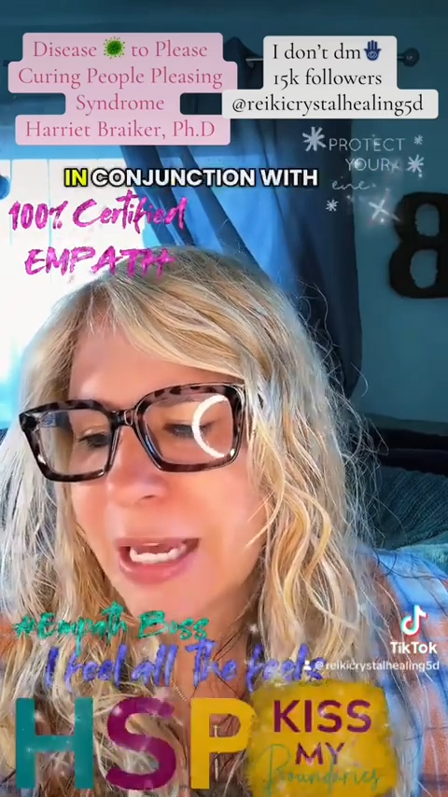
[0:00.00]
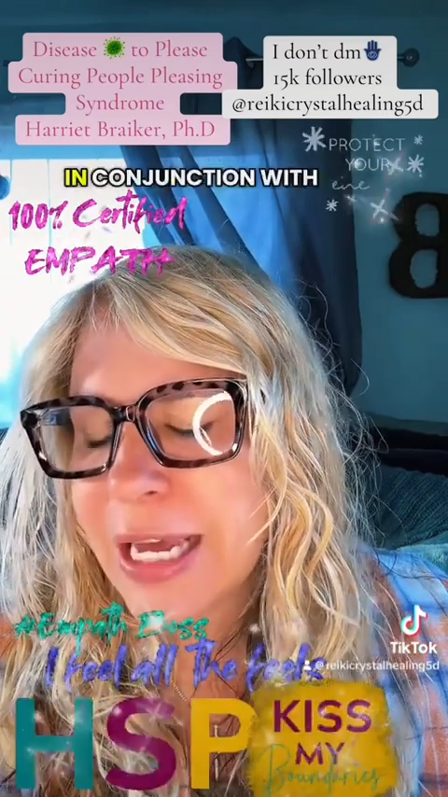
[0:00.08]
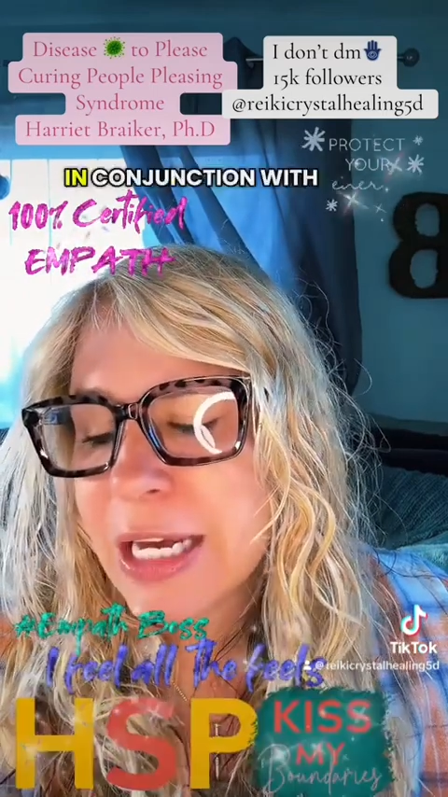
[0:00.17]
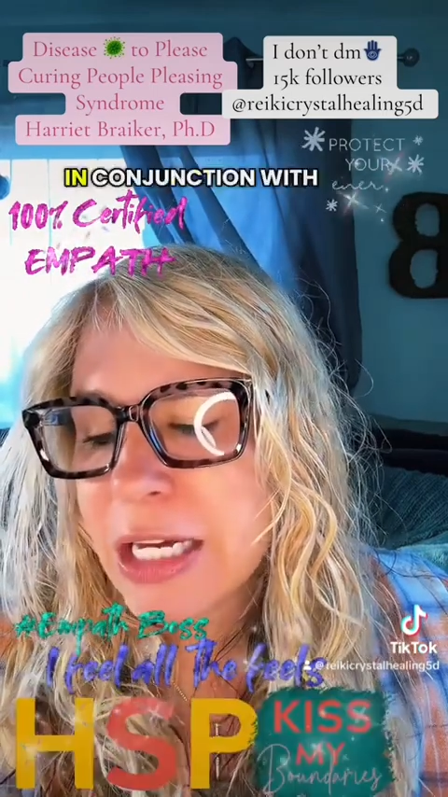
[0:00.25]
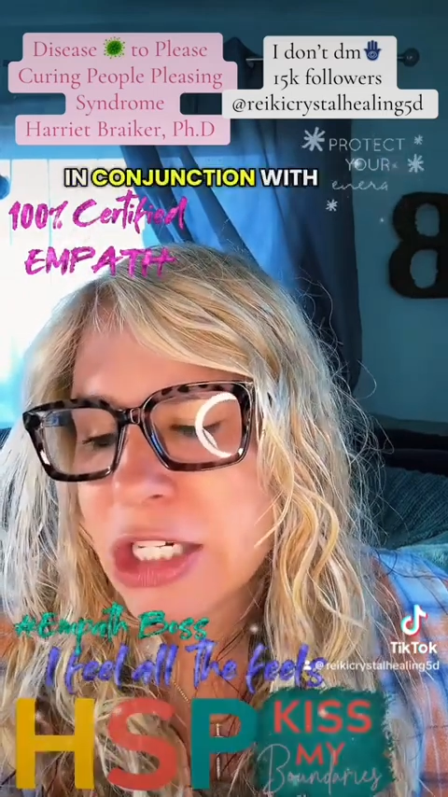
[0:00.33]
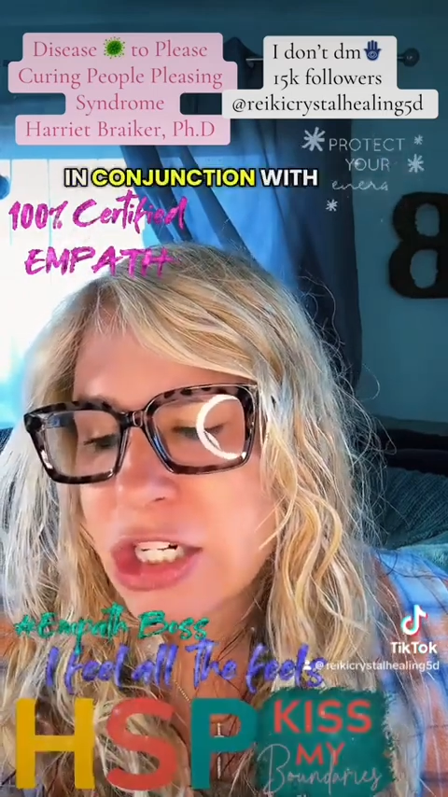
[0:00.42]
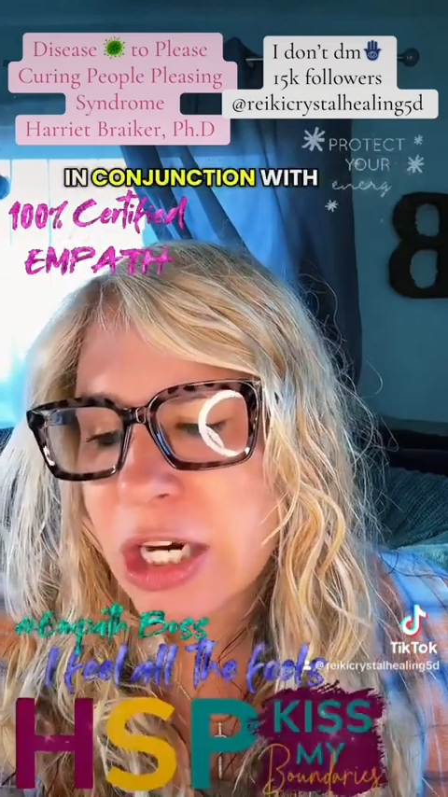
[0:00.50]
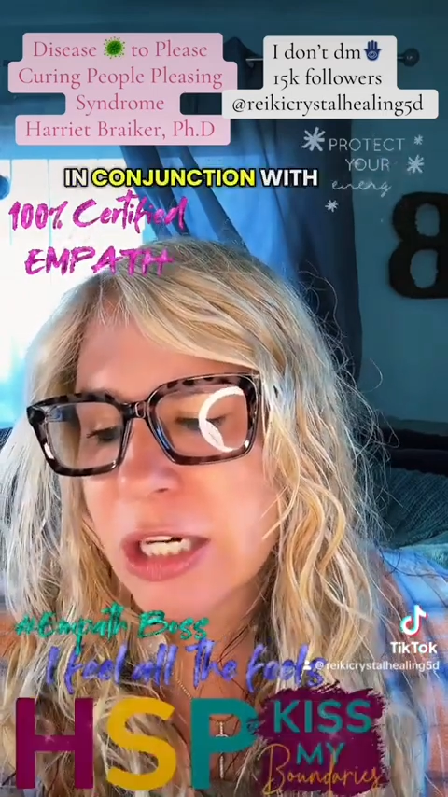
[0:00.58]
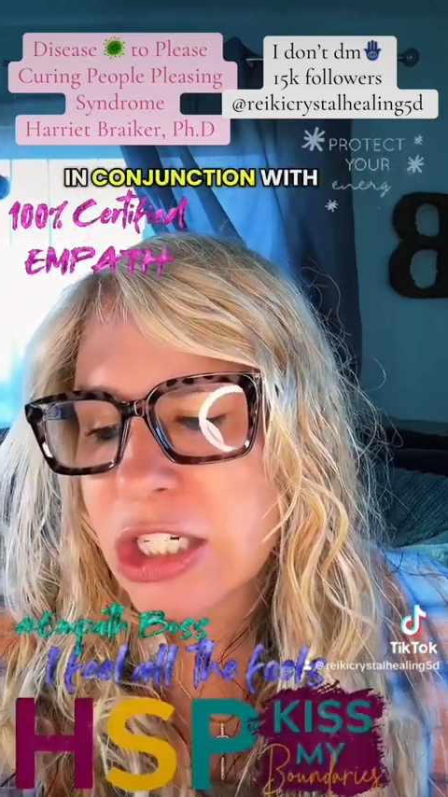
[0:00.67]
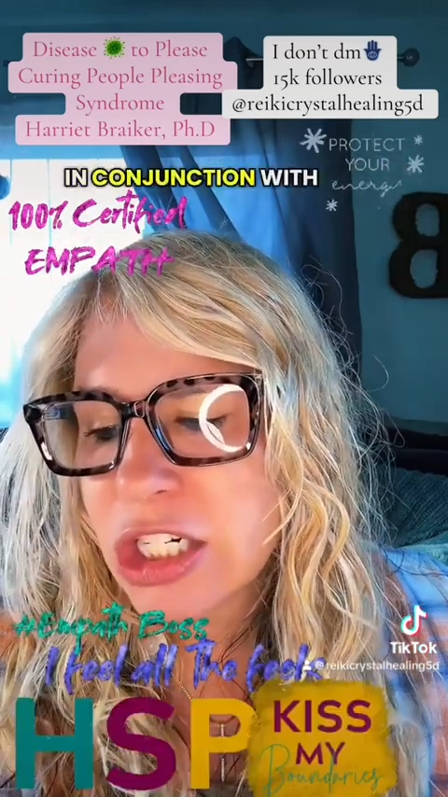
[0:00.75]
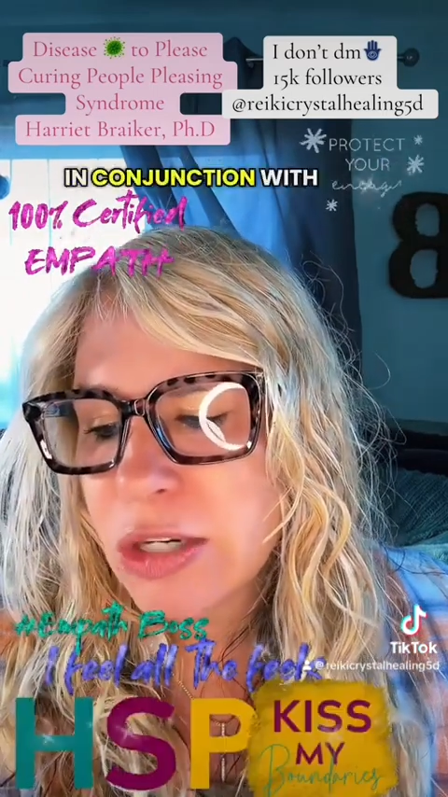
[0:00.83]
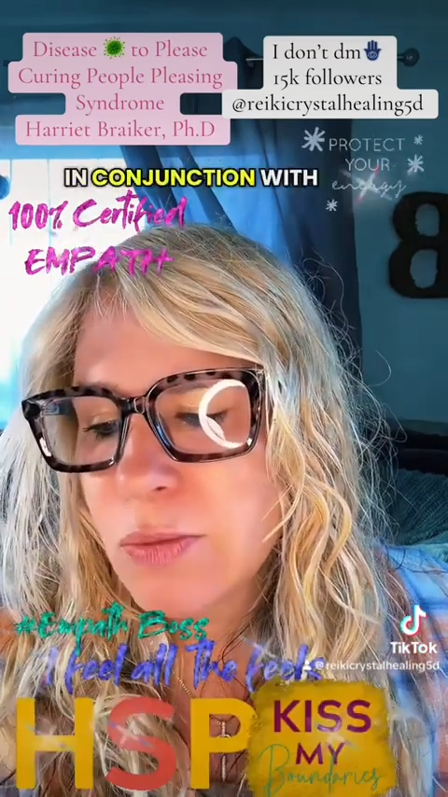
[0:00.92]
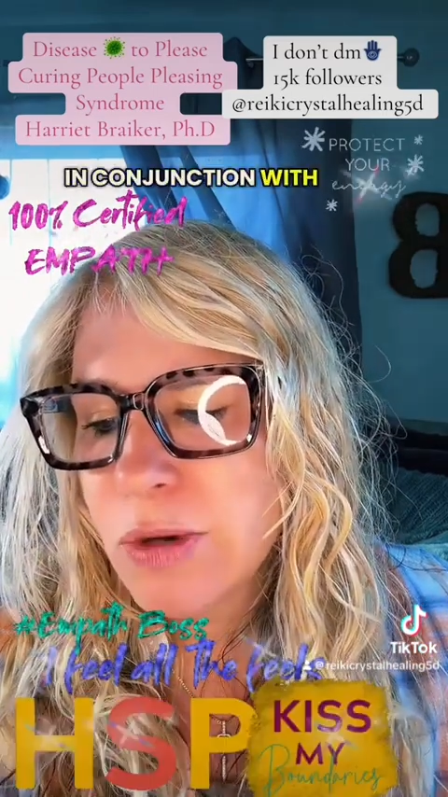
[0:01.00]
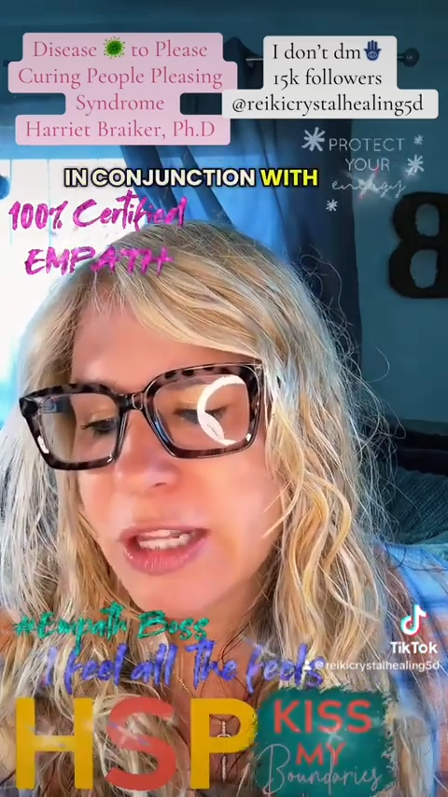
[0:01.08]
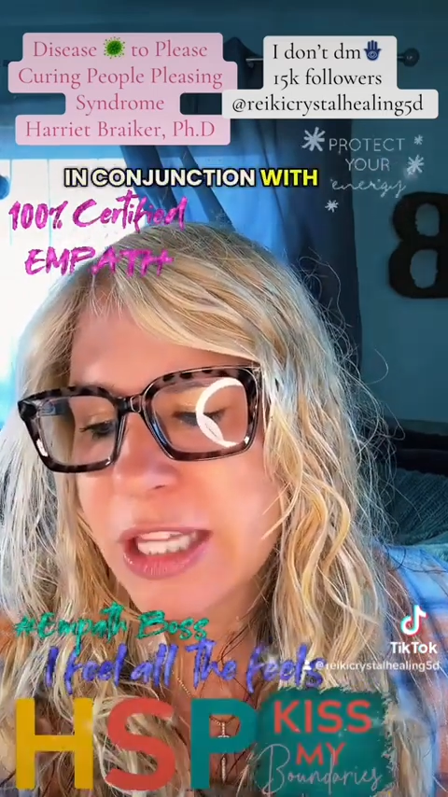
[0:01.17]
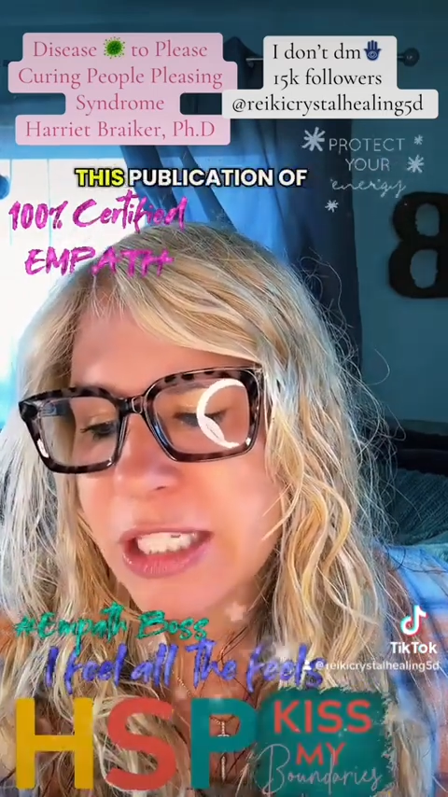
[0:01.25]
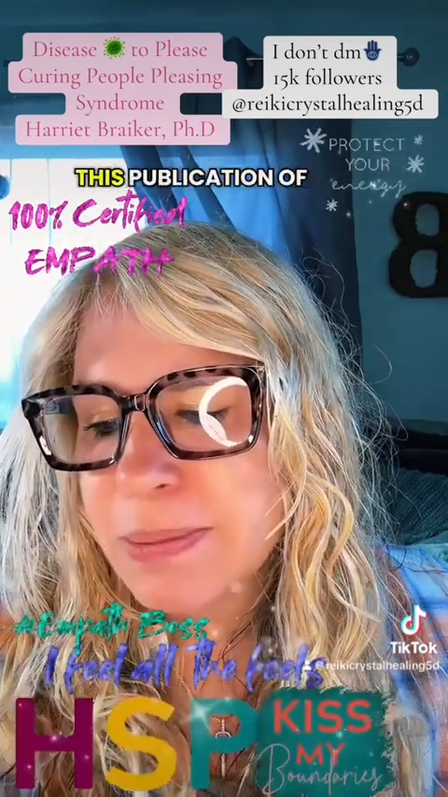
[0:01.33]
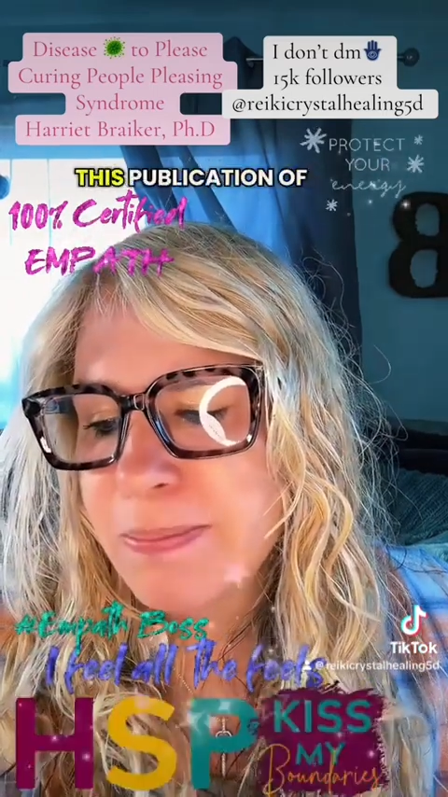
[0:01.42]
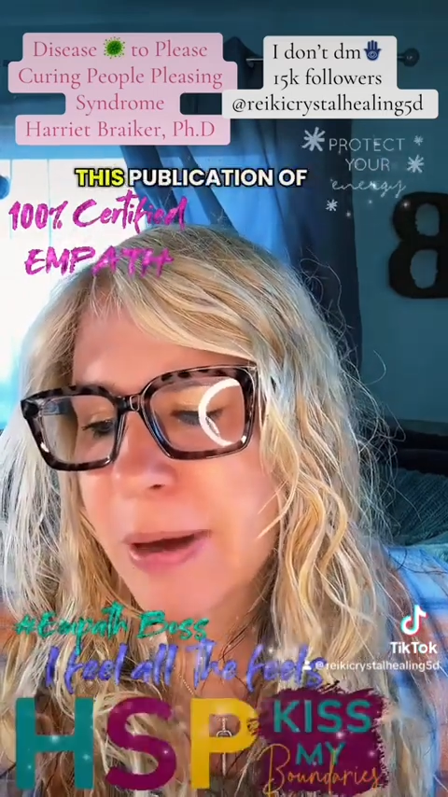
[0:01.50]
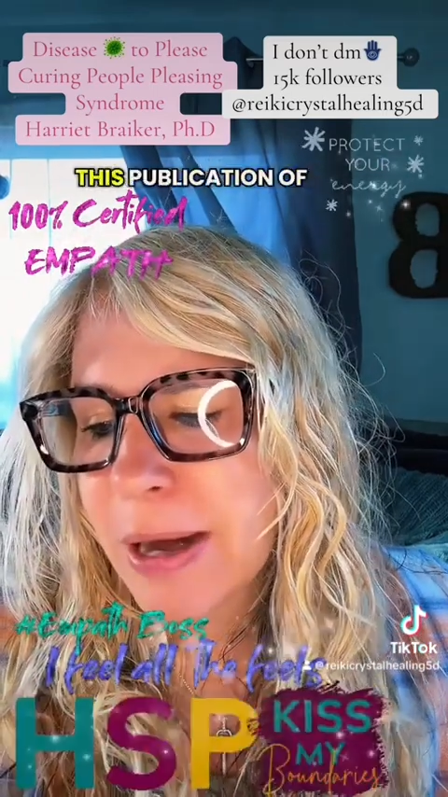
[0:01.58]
In conjunction with this